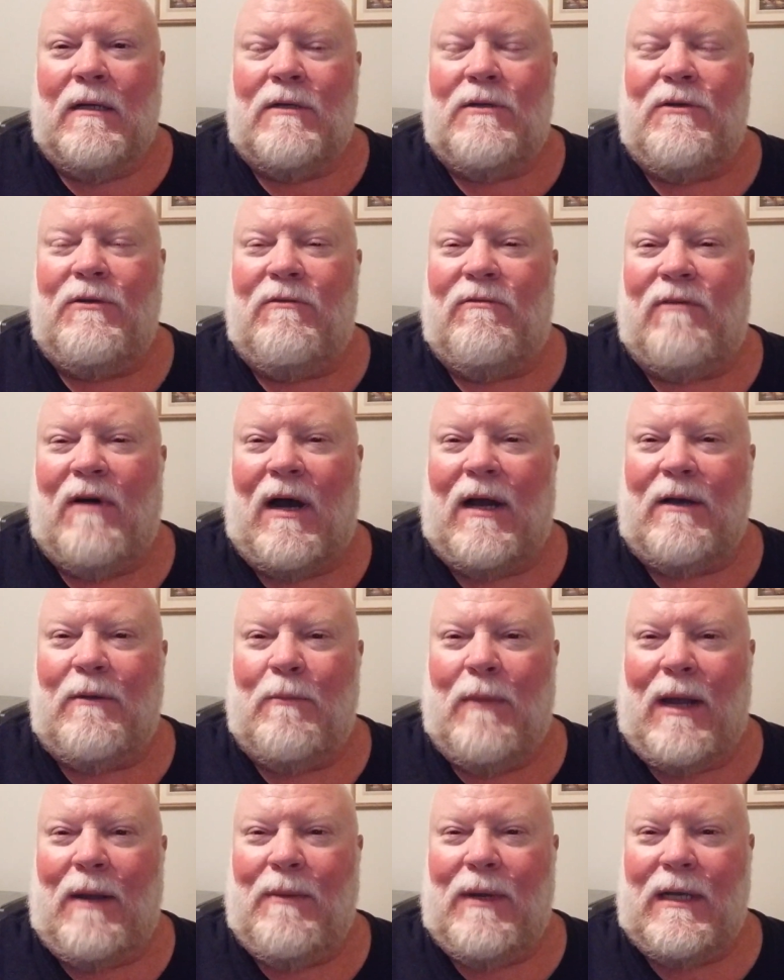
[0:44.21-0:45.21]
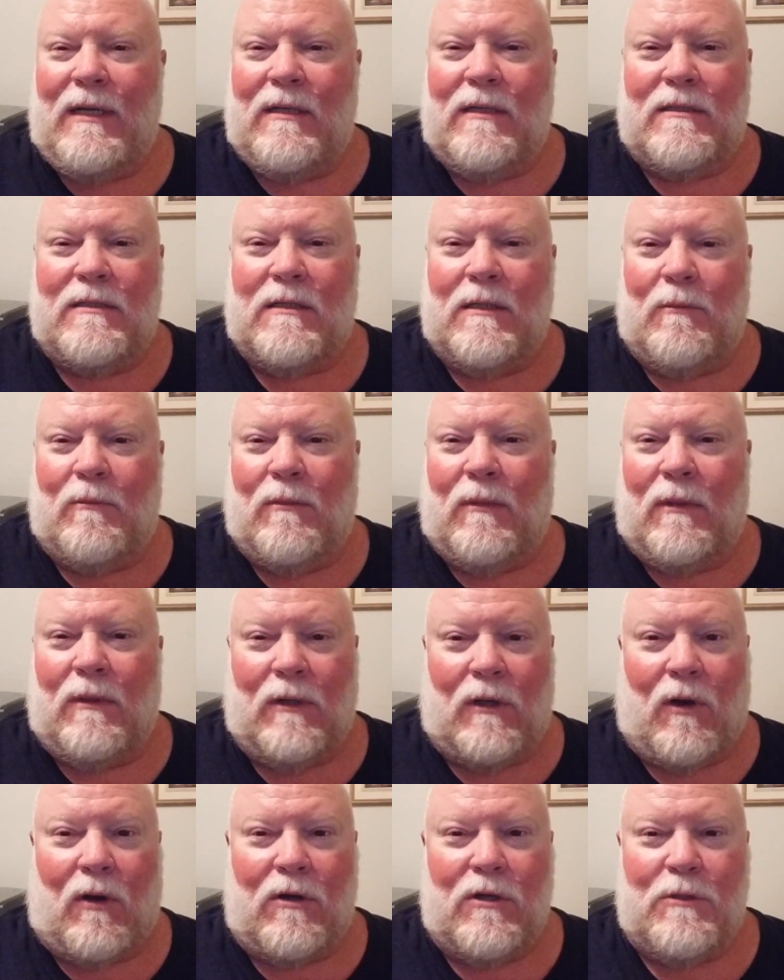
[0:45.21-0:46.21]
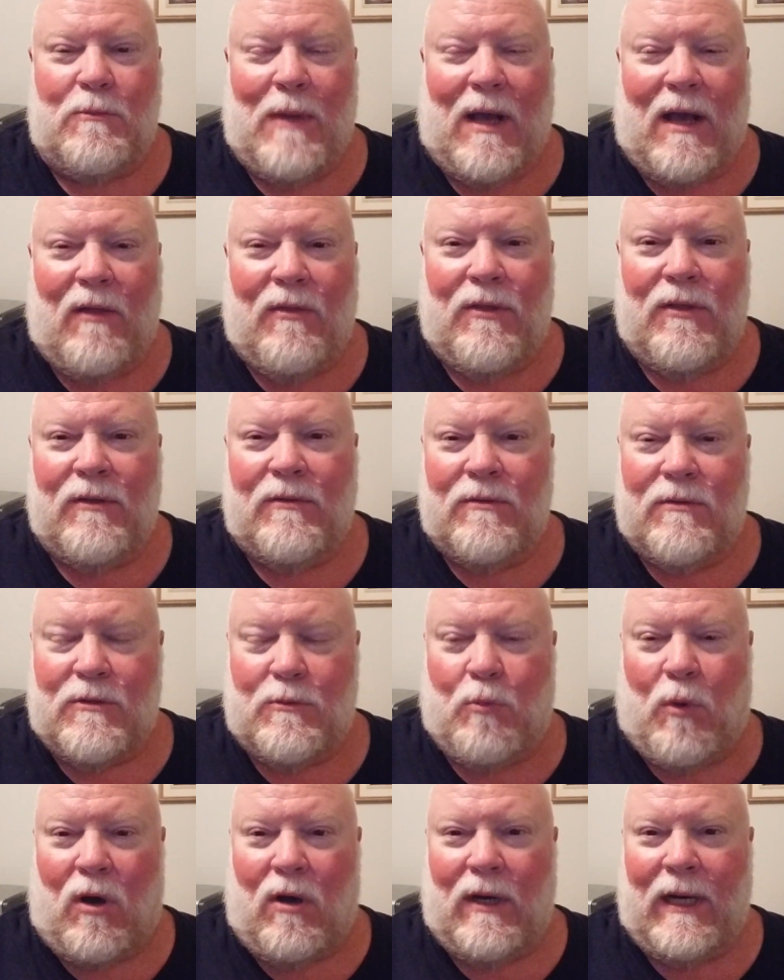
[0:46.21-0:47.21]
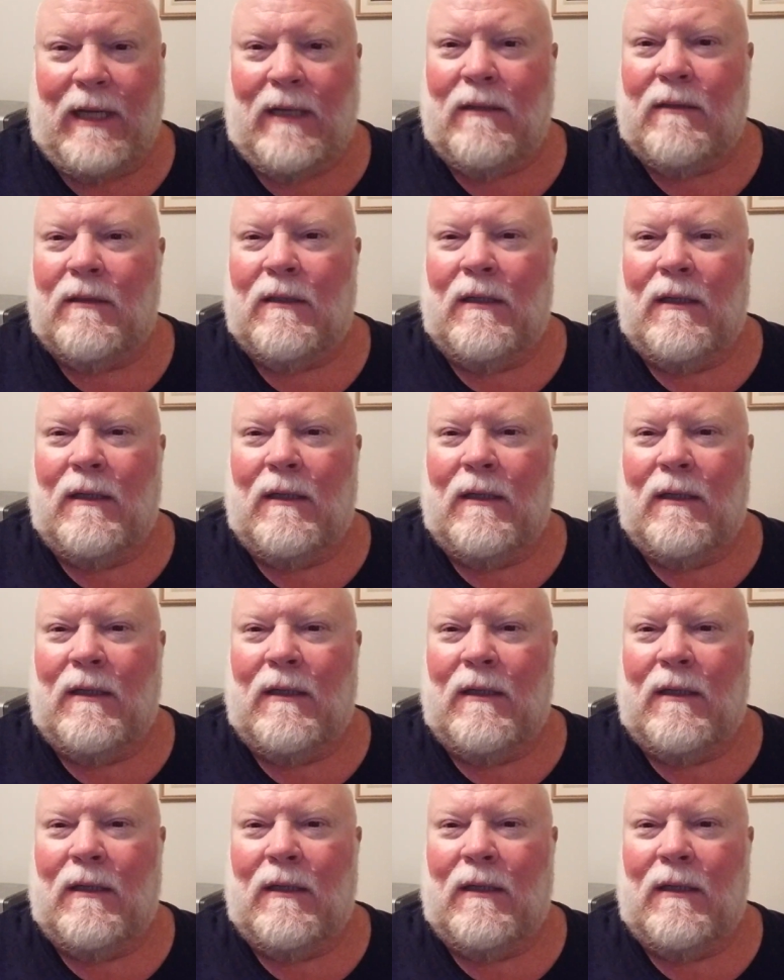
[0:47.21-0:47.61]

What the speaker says: to find maybe some largemouth spawning.